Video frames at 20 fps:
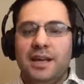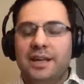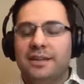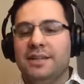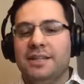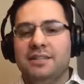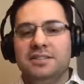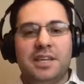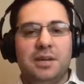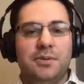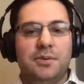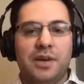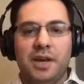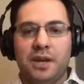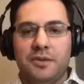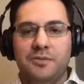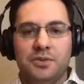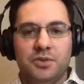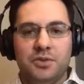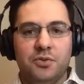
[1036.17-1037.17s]
And let's say we
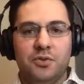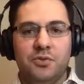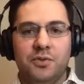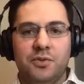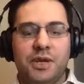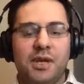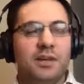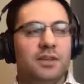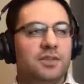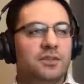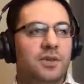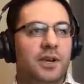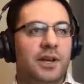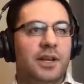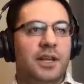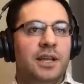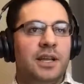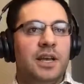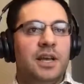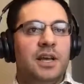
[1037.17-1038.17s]
got it for $2 or $3,
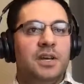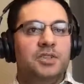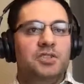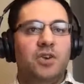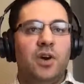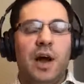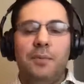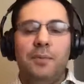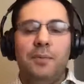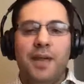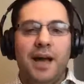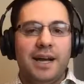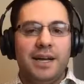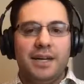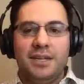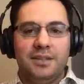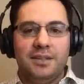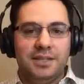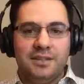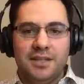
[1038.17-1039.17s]
right? So I'm not
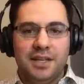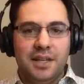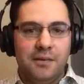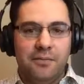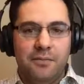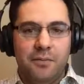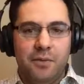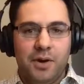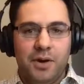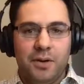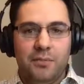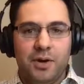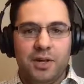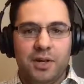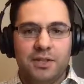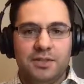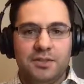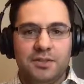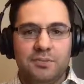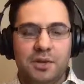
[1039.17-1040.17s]
going to list that at
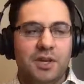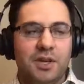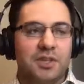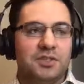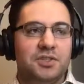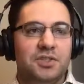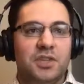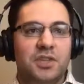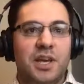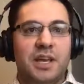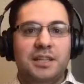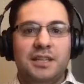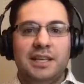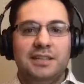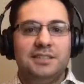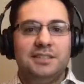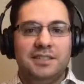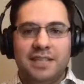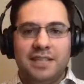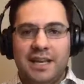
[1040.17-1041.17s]
$40 because
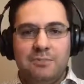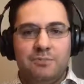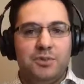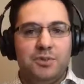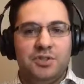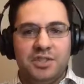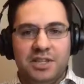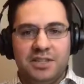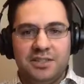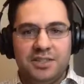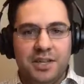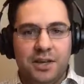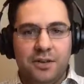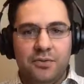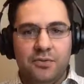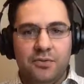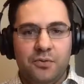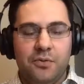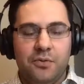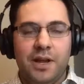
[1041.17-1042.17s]
that's a 10%
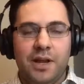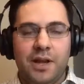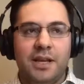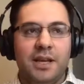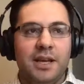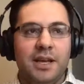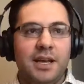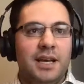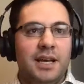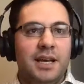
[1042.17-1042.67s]
sell-through rate.